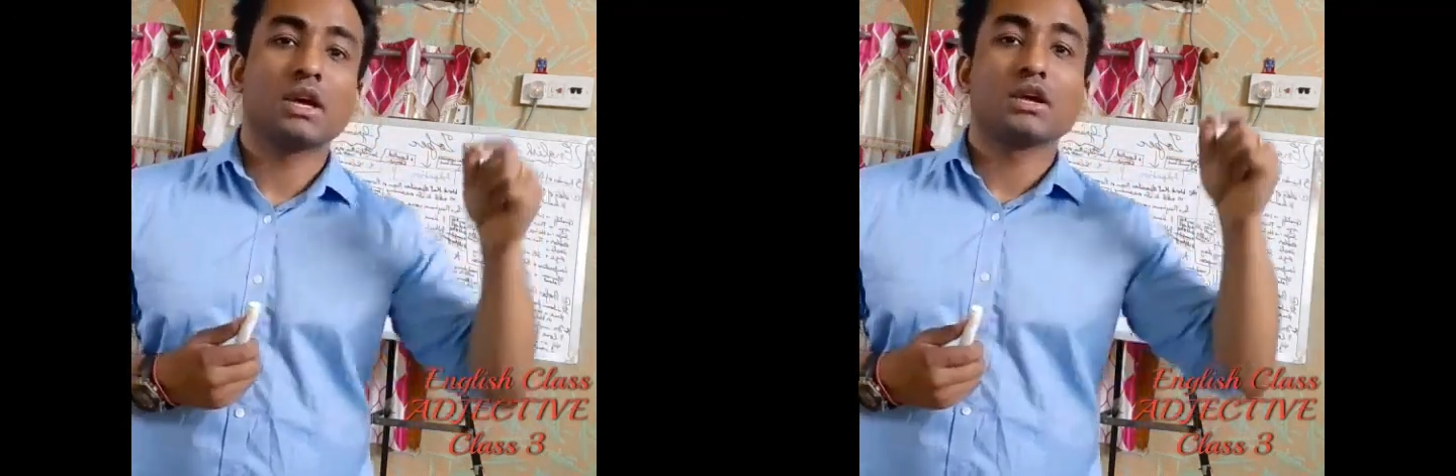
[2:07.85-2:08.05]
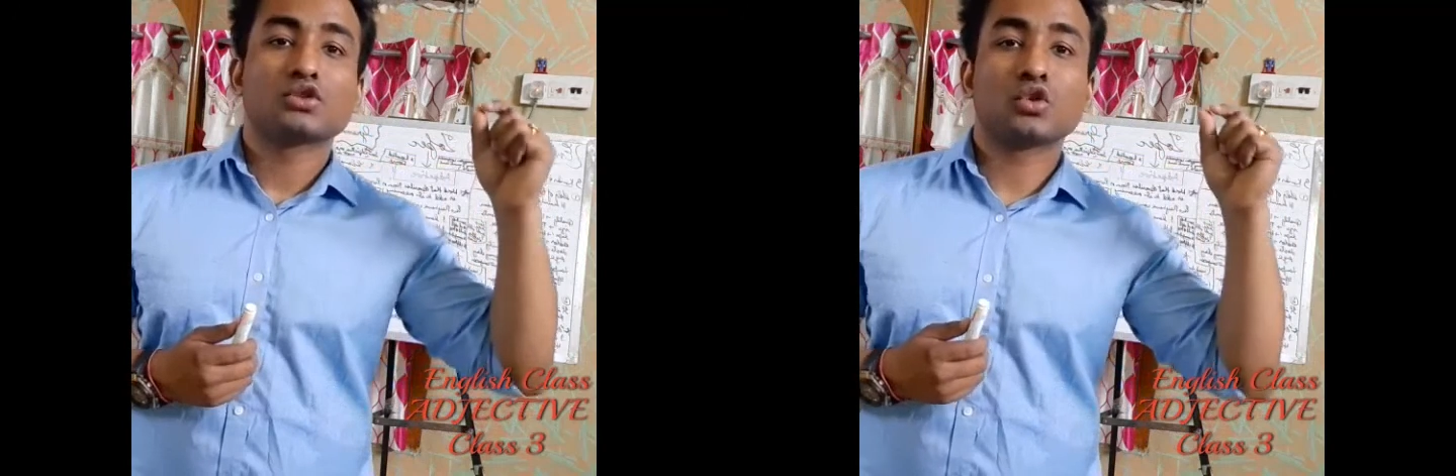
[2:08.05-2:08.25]

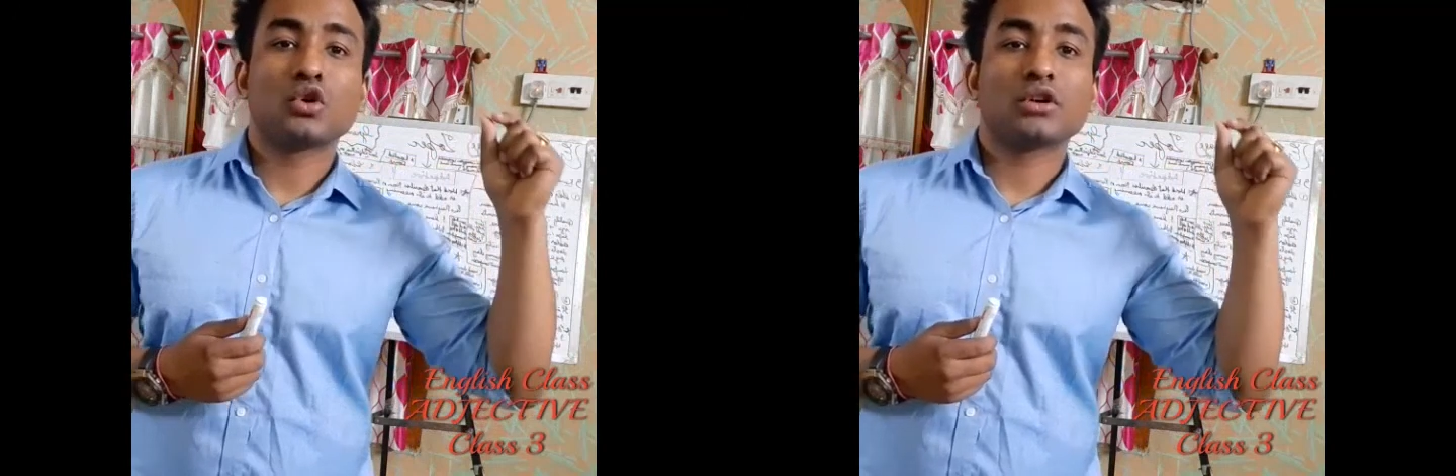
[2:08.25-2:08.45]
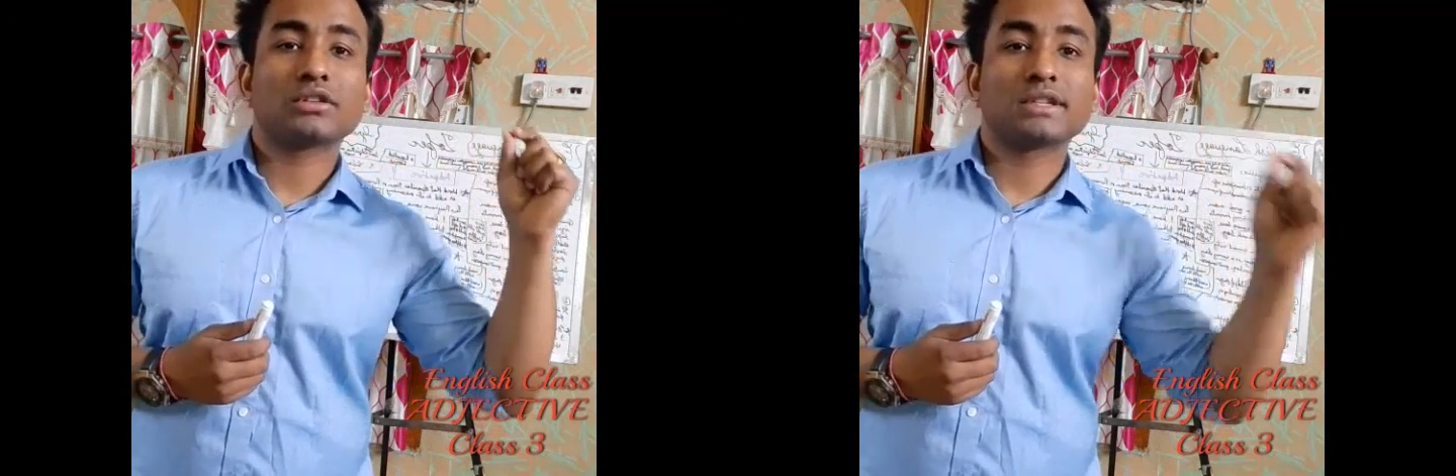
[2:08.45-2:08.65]

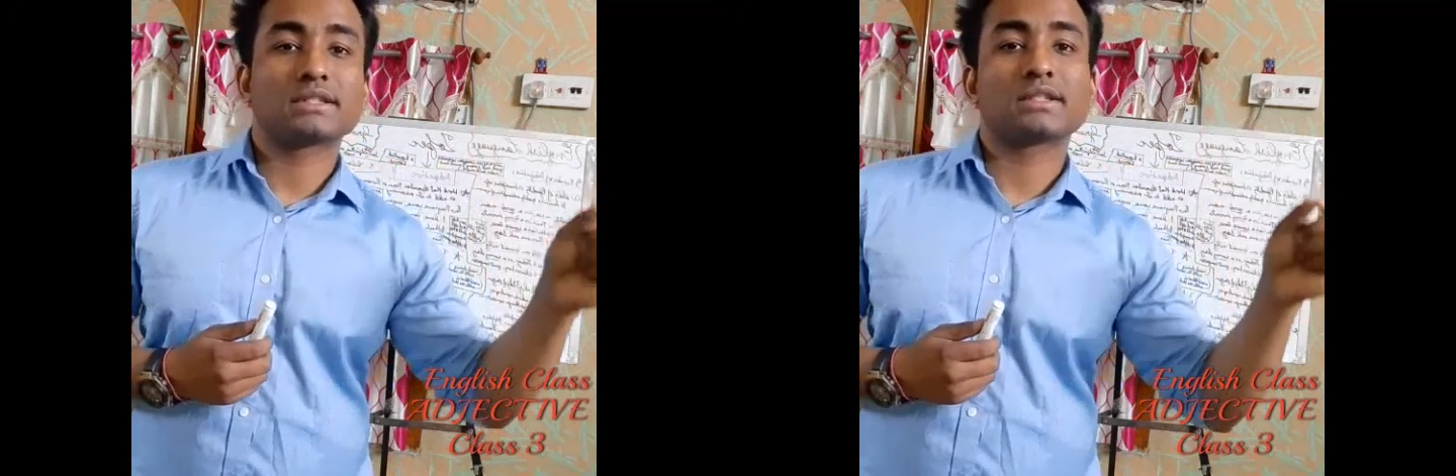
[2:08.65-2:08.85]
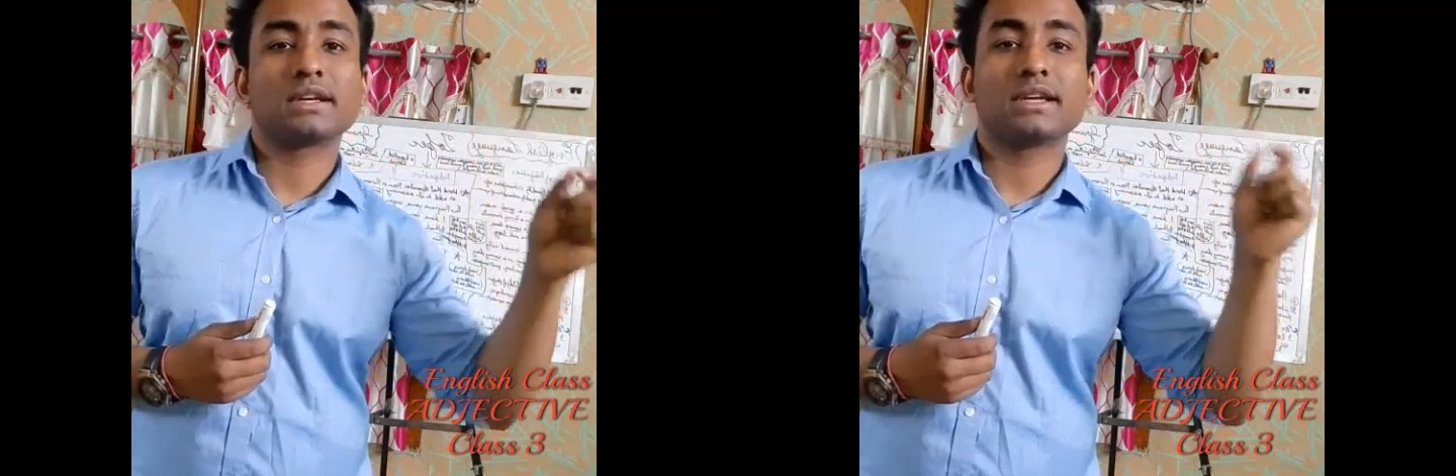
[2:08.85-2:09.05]
So
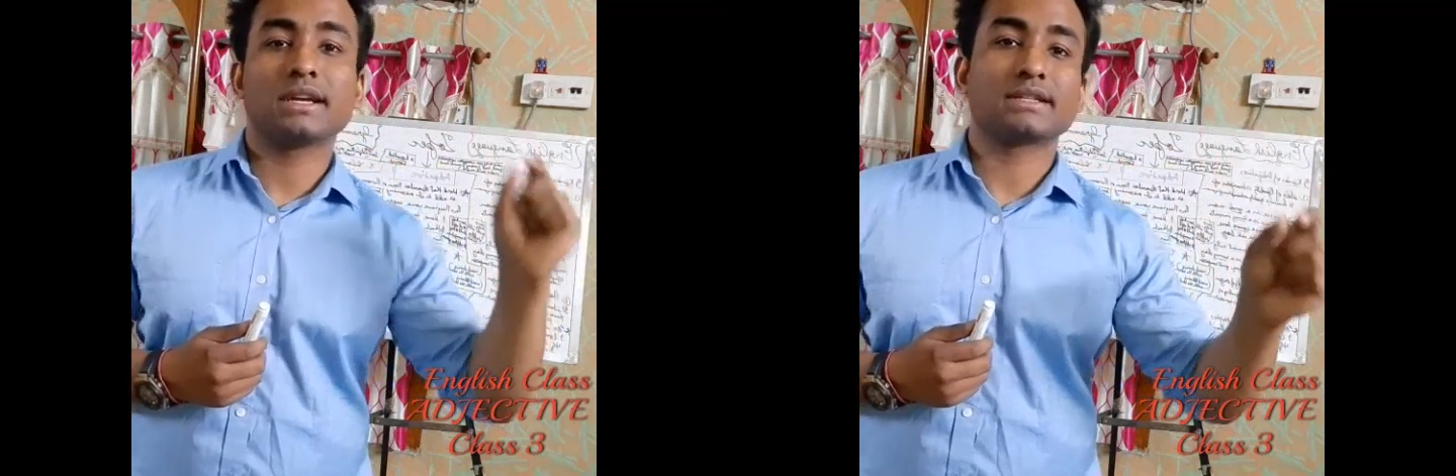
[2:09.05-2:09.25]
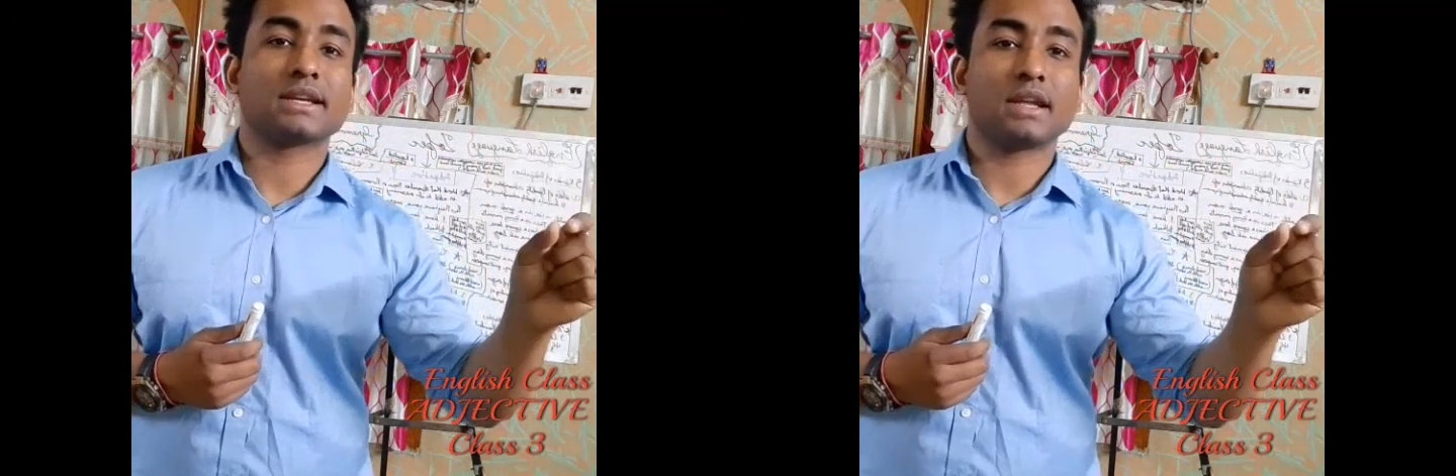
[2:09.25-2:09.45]
sister here
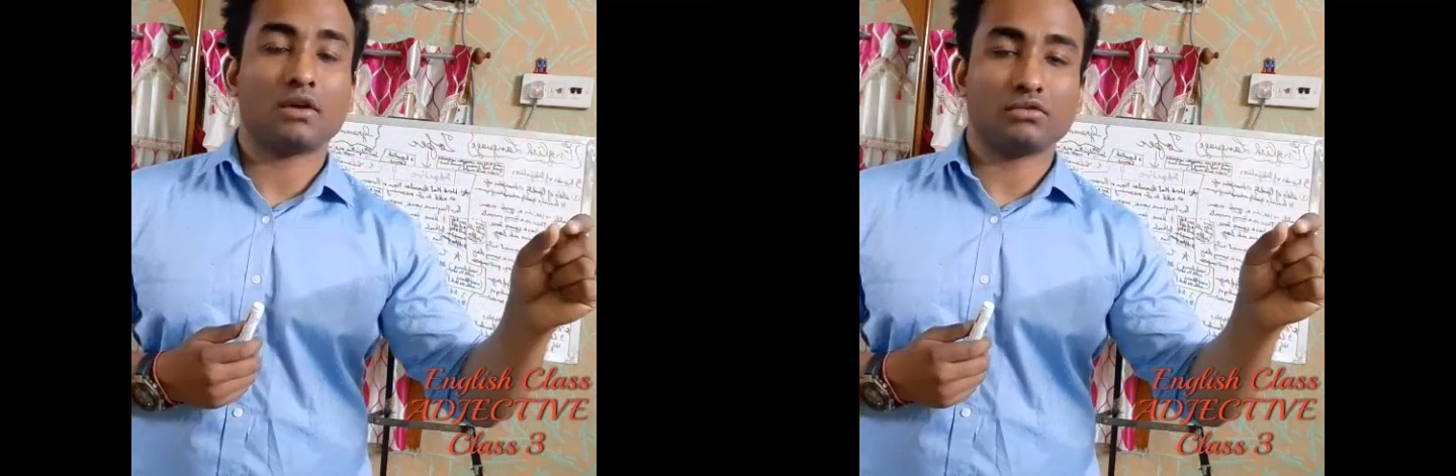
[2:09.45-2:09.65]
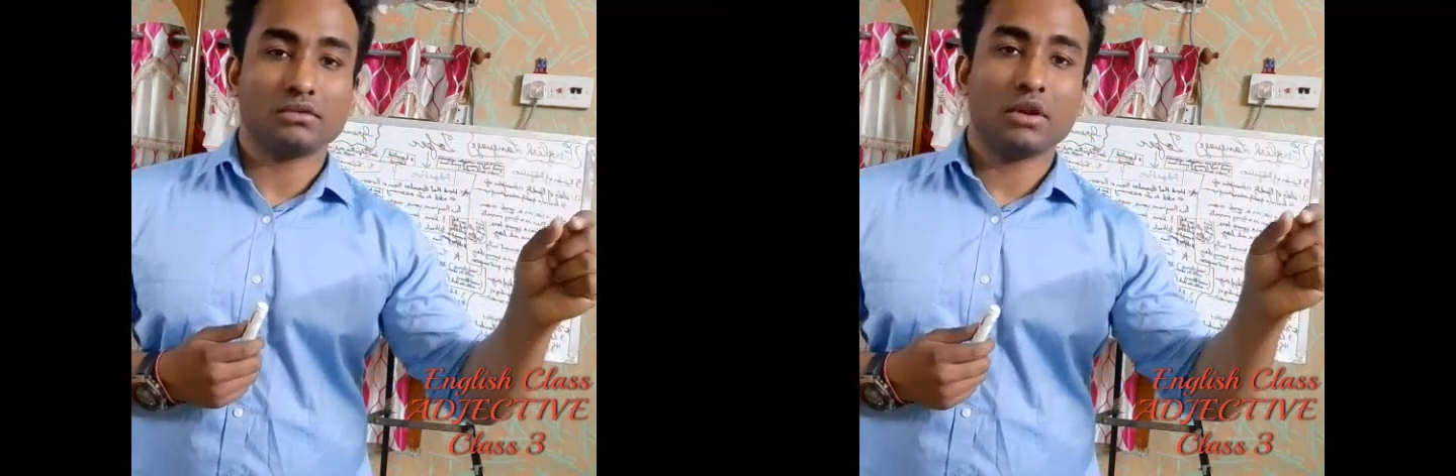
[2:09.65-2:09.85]
is a
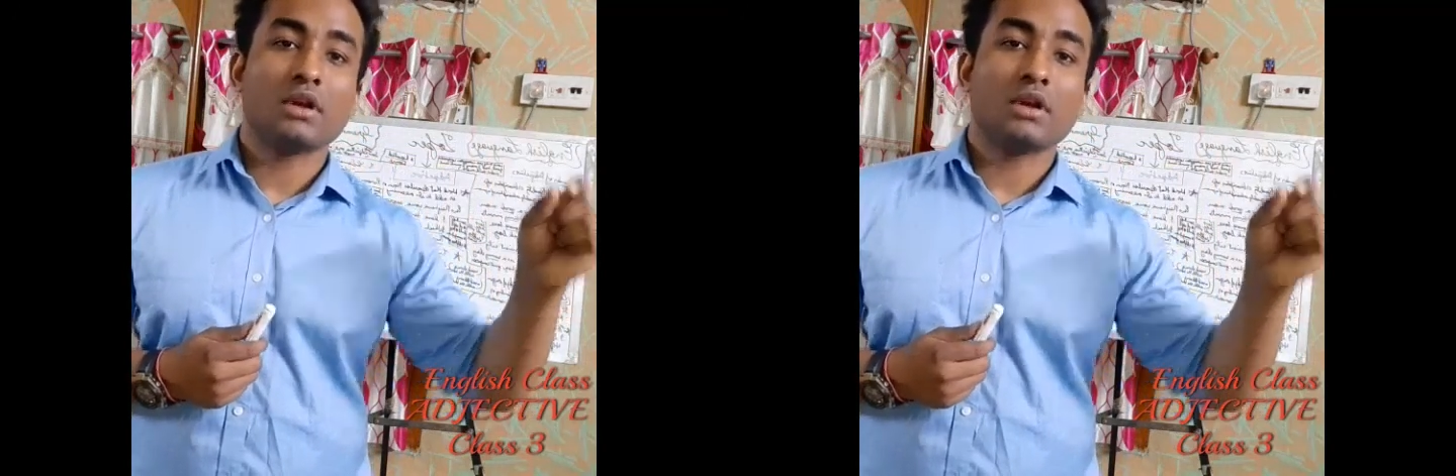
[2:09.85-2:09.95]
noun.